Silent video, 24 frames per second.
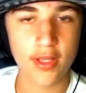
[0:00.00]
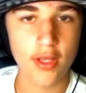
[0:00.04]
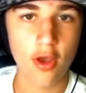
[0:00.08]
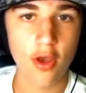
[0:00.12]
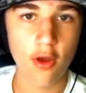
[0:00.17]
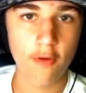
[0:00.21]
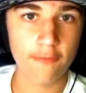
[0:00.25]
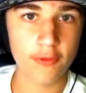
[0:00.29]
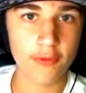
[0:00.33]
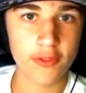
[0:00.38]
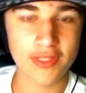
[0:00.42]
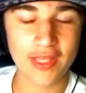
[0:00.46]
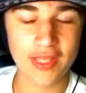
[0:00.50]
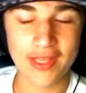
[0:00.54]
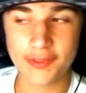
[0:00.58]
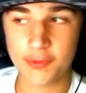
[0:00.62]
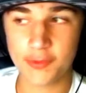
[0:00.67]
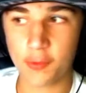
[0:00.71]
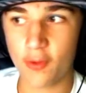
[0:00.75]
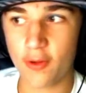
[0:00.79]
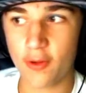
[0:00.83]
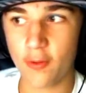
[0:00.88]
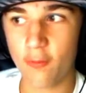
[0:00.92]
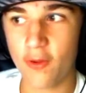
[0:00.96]
Over his last
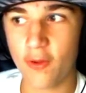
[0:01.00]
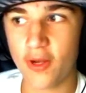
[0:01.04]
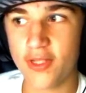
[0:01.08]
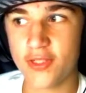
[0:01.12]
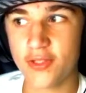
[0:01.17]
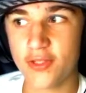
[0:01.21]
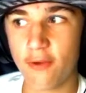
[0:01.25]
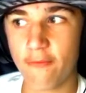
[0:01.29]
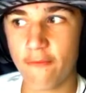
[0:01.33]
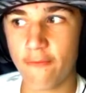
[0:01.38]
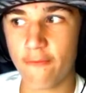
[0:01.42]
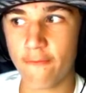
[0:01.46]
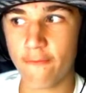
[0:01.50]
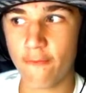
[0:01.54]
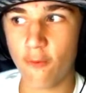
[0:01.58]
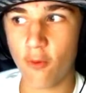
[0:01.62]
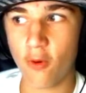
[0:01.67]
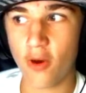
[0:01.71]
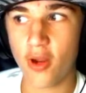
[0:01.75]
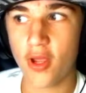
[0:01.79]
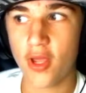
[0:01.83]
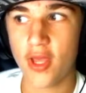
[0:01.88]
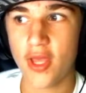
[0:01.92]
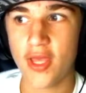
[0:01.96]
21, he's 0 for
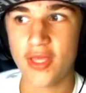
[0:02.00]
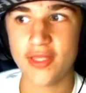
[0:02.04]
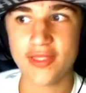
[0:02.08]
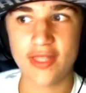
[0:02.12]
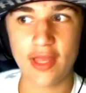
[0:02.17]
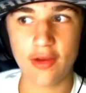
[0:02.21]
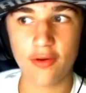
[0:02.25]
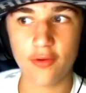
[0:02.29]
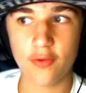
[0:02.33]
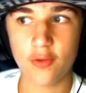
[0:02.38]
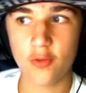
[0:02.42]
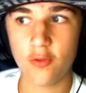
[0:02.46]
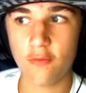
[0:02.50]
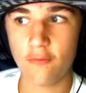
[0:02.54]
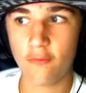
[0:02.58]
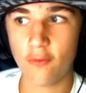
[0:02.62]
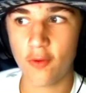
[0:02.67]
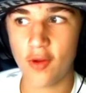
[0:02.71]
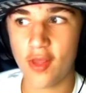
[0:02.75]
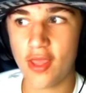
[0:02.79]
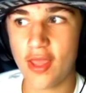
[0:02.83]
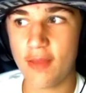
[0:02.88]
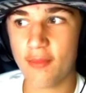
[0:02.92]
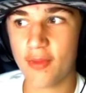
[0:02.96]
4. He's down to
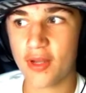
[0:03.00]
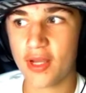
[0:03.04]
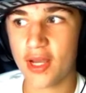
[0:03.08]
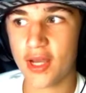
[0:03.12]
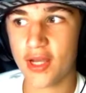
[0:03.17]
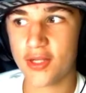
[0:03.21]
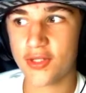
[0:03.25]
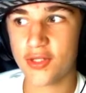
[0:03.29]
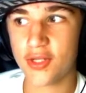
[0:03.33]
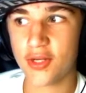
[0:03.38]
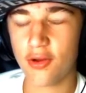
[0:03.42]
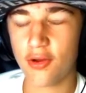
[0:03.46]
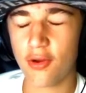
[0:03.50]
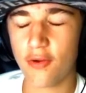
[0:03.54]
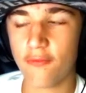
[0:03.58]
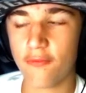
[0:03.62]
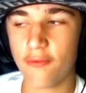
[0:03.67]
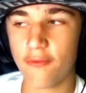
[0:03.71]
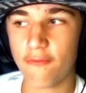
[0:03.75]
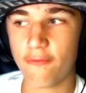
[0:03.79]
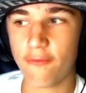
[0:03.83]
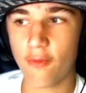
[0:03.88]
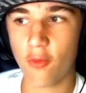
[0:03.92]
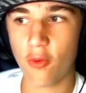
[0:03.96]
248. McCutchen 0
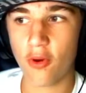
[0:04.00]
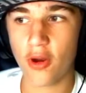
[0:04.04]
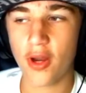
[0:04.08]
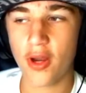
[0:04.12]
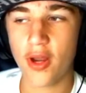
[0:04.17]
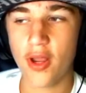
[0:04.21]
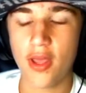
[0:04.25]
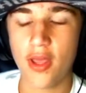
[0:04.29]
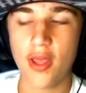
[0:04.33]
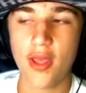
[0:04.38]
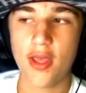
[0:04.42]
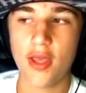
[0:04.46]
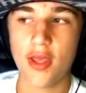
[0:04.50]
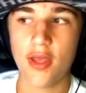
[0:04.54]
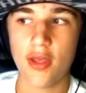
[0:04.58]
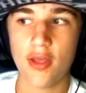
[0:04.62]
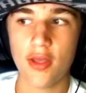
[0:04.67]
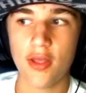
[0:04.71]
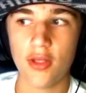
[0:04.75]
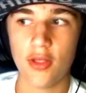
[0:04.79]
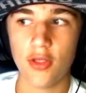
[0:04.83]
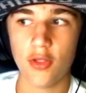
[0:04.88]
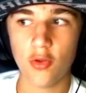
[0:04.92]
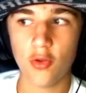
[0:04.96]
for 4.
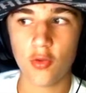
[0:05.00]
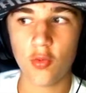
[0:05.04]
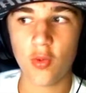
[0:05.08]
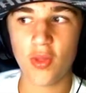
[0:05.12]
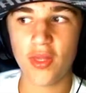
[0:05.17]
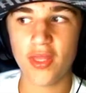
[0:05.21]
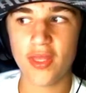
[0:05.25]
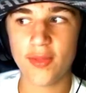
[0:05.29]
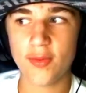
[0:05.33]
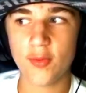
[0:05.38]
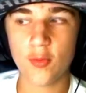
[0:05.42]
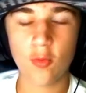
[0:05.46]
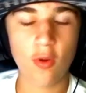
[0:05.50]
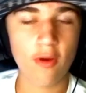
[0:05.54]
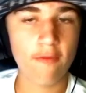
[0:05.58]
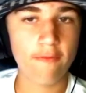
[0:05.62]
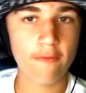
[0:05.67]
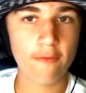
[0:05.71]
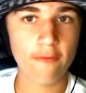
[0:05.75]
Luke Williams 1 for